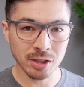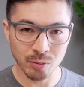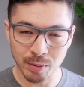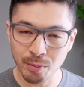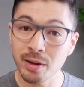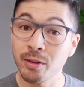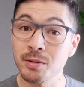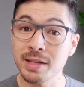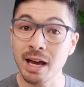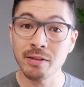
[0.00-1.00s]
sure we pointed
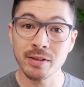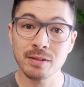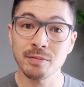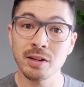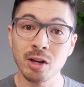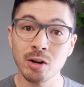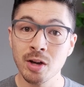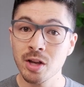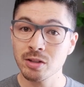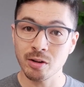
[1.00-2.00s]
those out in this video
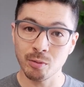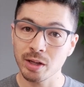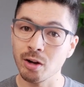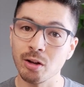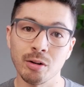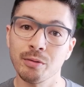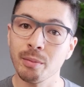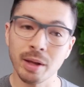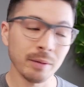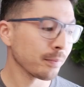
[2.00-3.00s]
so that we can all learn from it.